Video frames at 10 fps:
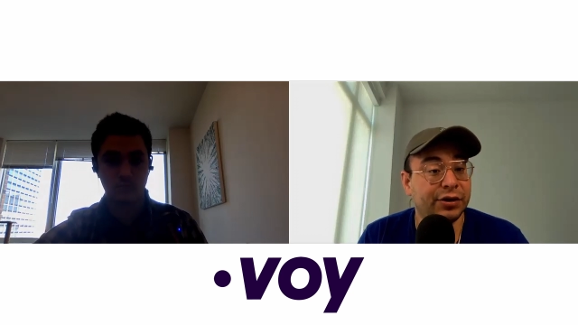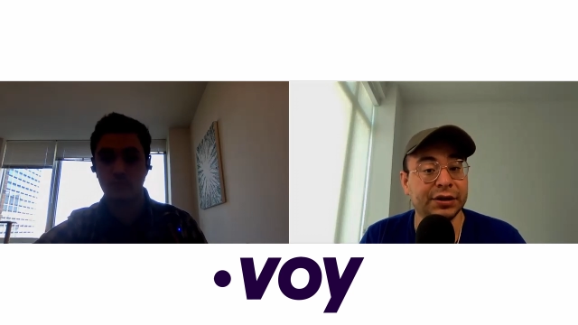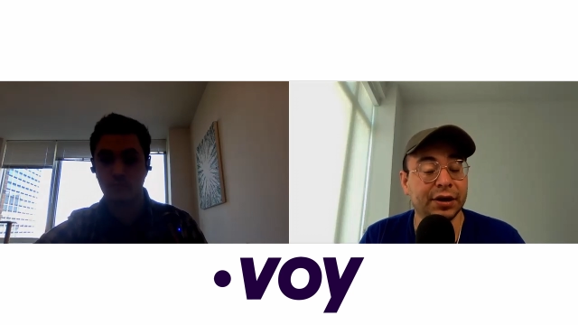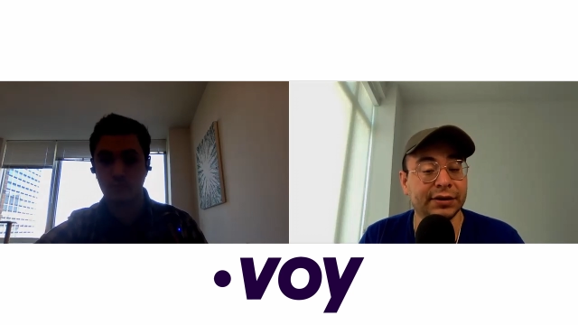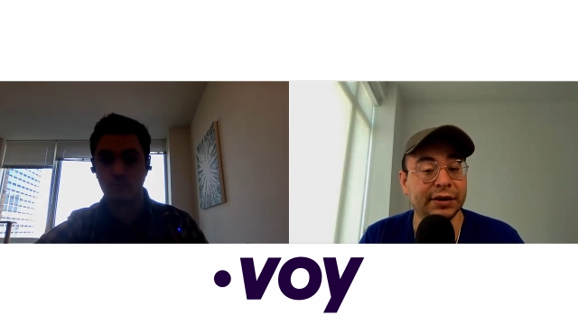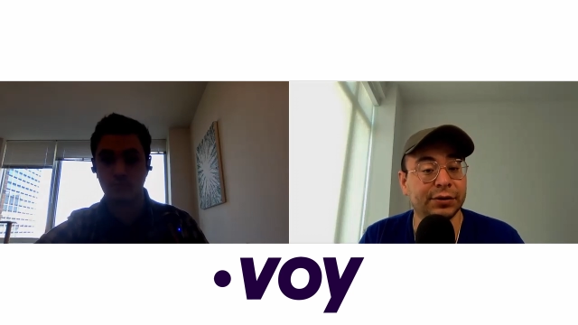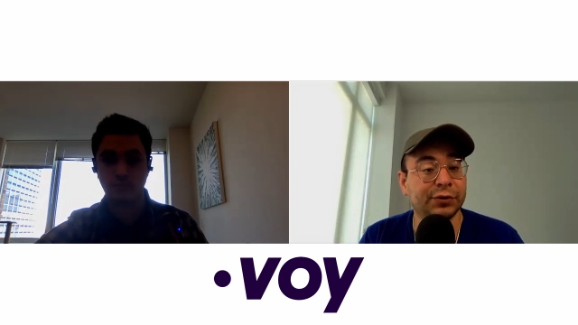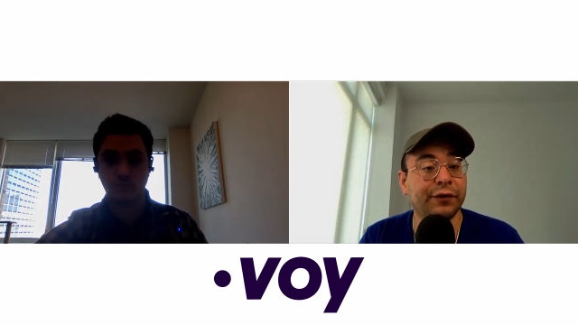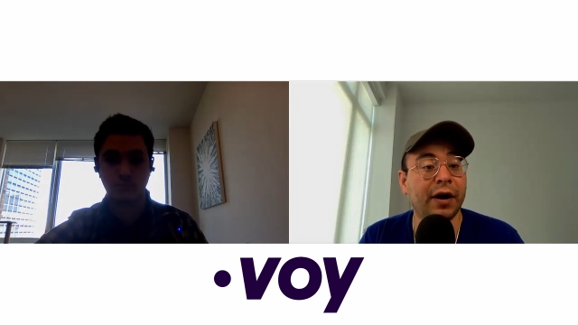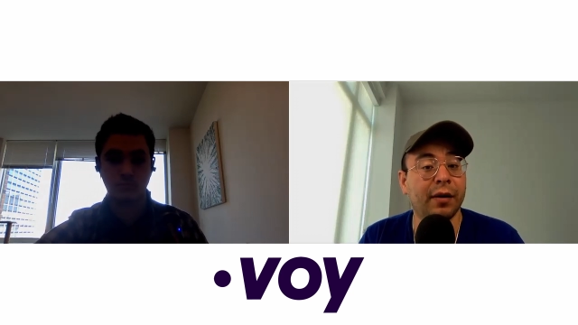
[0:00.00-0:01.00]
Speaker 1: person does a,
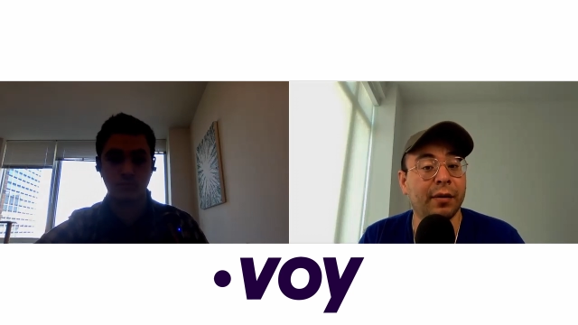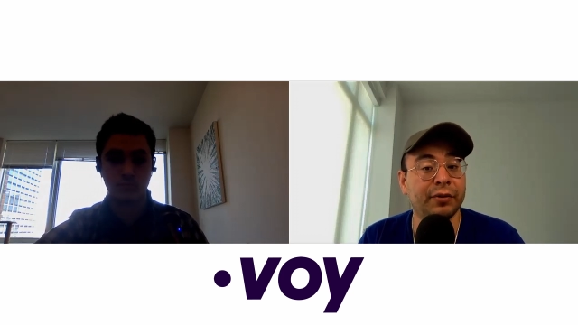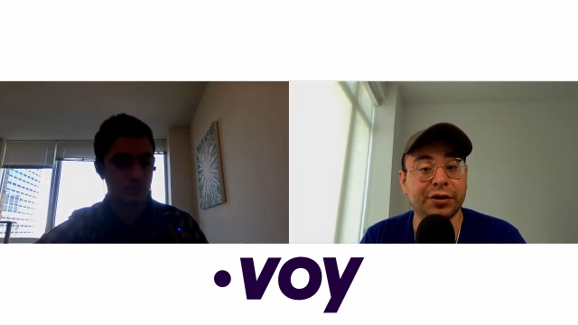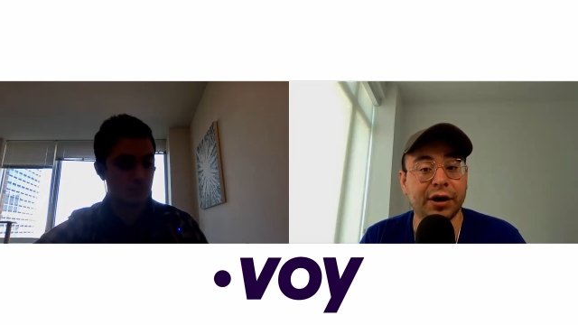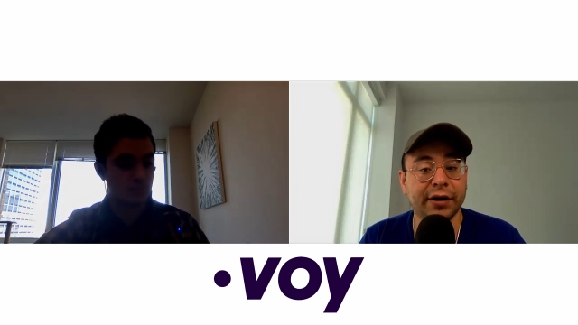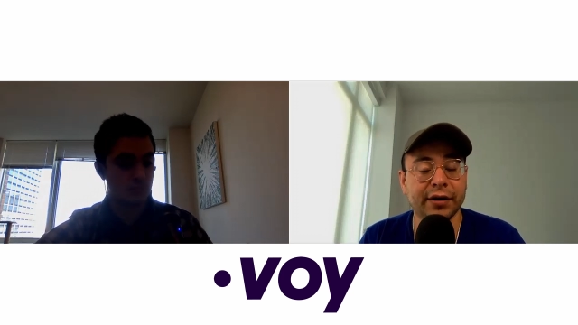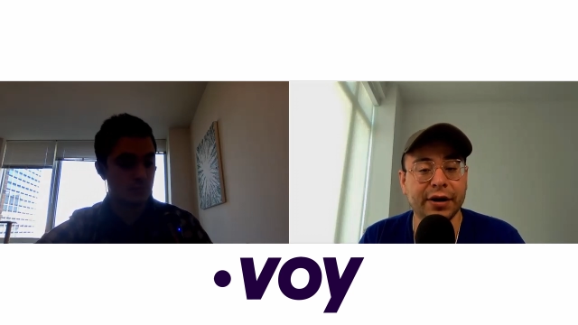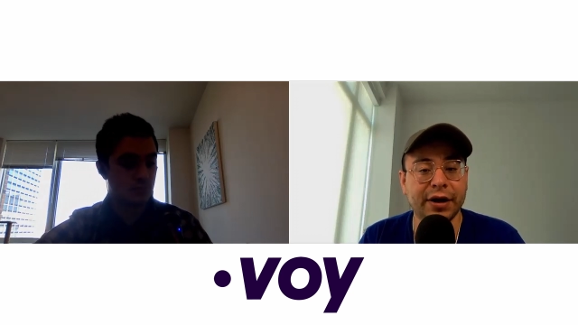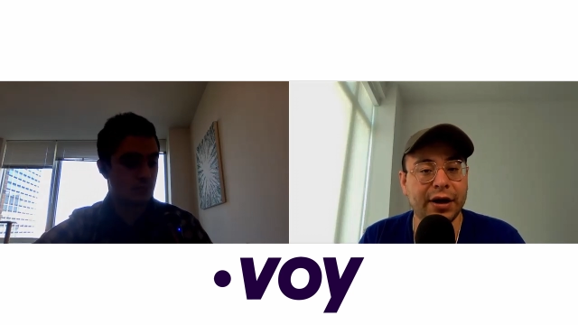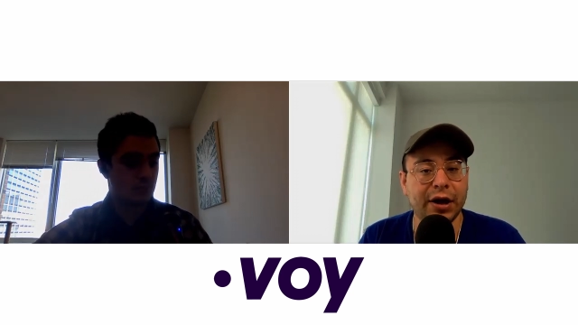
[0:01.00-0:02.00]
some sort of procedure
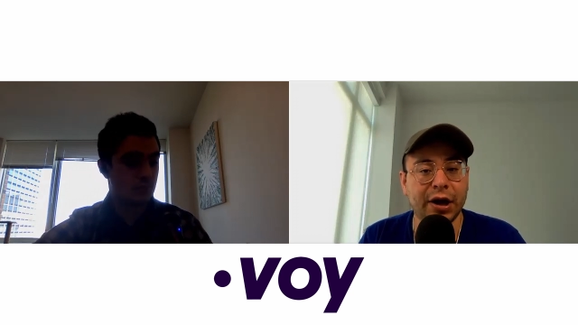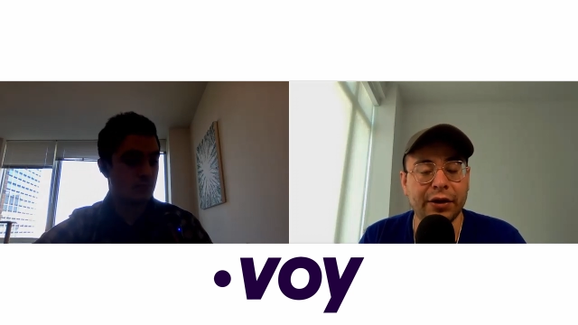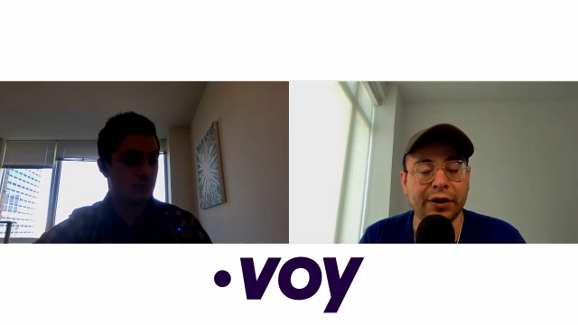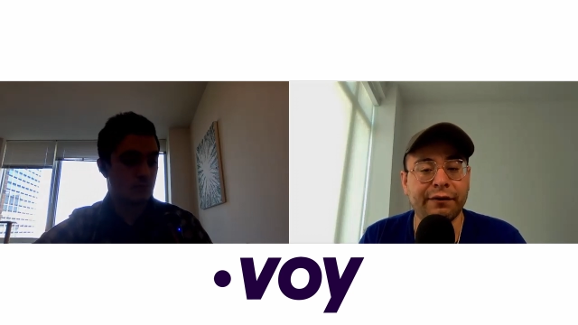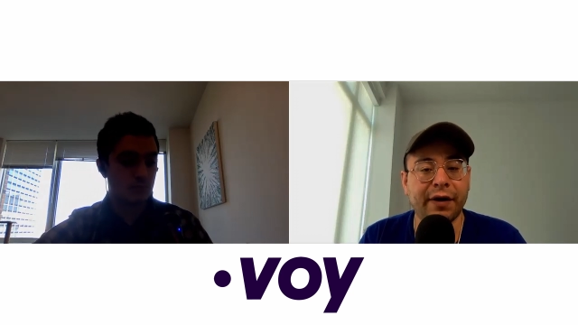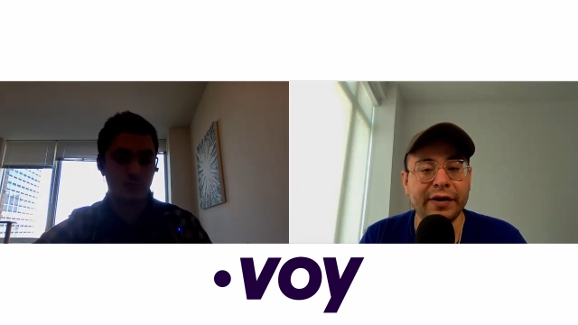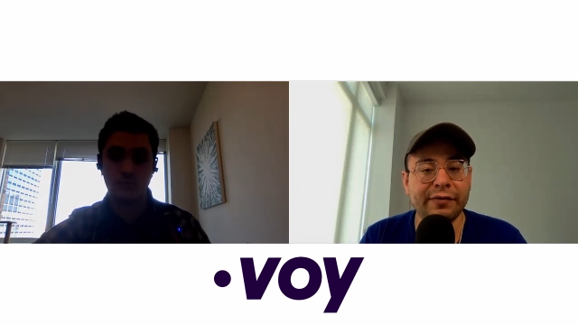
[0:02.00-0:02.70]
on. There are